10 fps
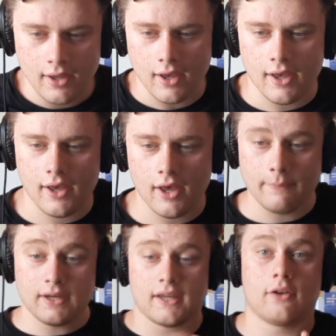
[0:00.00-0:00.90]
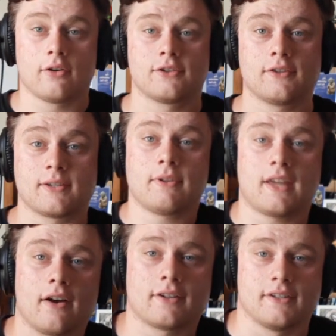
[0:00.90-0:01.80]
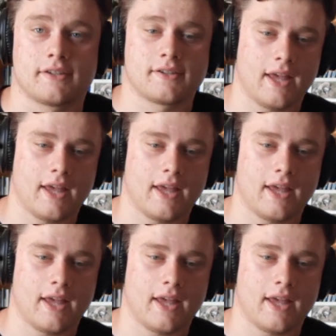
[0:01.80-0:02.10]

I'm going to get onto some of the characters.